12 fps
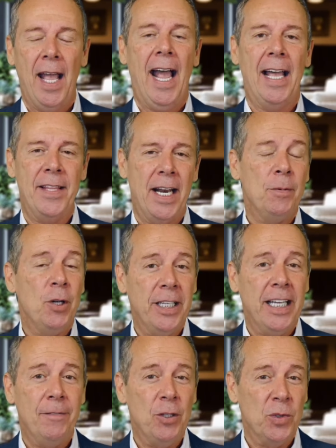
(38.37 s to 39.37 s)
And then I'm going to
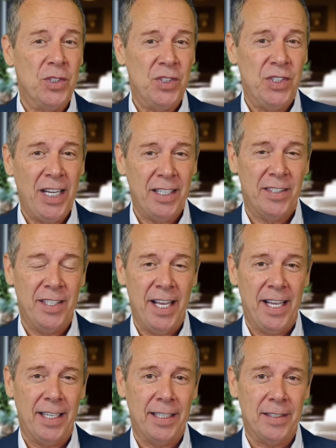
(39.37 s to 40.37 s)
give you six
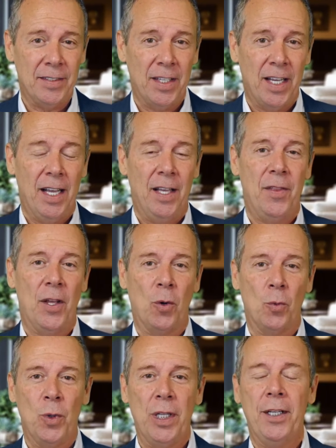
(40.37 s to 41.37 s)
things that are
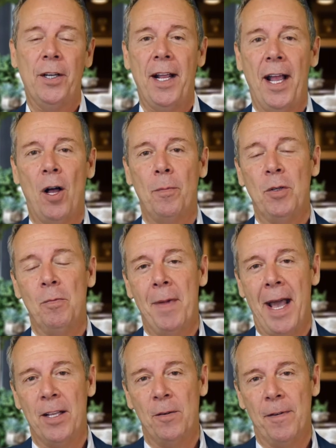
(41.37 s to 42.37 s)
really going to help you
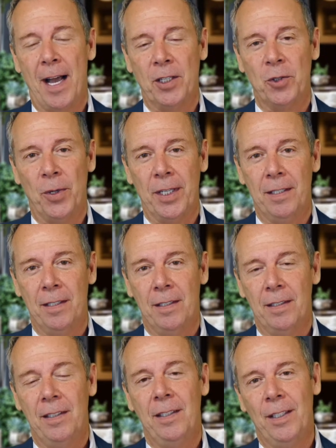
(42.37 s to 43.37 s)
manufacture it
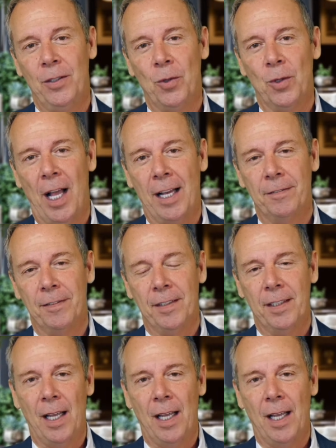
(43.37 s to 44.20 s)
in your life.